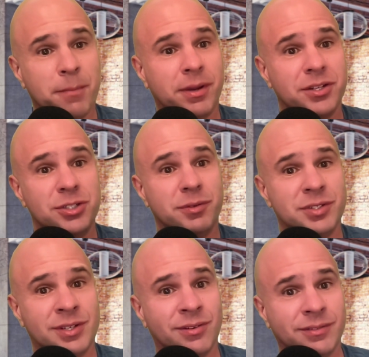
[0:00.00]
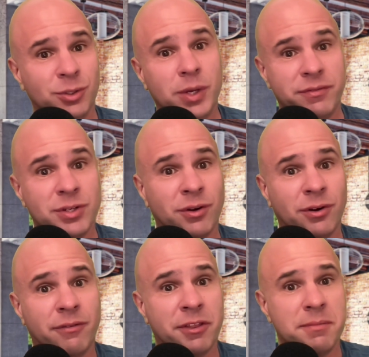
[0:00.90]
Because you have shown
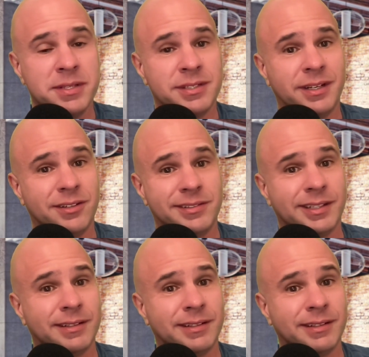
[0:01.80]
her over the months and years